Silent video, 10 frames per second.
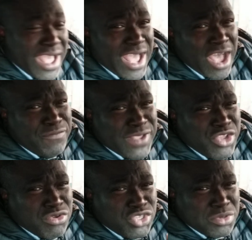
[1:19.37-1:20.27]
After
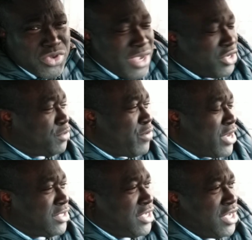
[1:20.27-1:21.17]
you subscribe, just
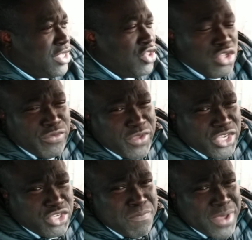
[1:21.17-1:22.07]
press the
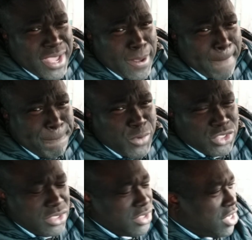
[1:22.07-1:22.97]
notification bell
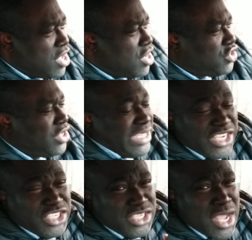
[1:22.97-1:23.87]
button so that
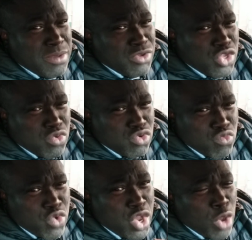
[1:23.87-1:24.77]
each time
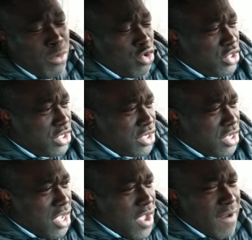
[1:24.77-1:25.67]
we upload
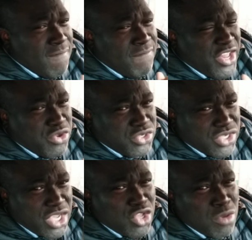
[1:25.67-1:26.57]
videos,
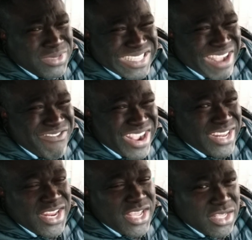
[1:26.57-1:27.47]
it comes
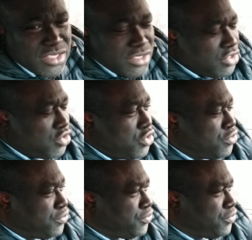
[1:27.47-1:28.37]
directly to
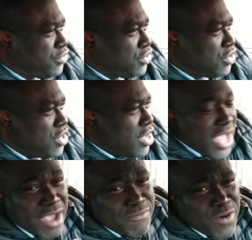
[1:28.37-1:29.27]
you.
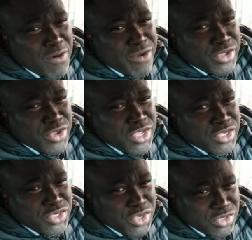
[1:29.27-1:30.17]
And for our returning
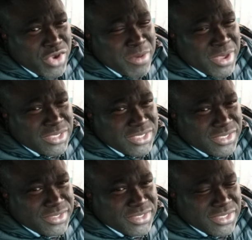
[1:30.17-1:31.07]
subscribers,
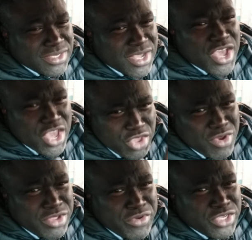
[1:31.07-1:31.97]
you
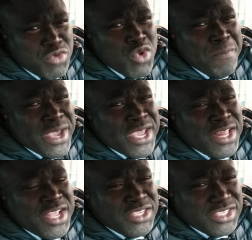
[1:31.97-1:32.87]
are the reason we are making
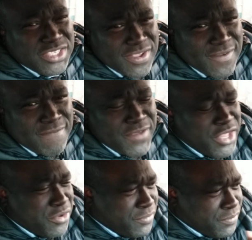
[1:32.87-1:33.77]
this video.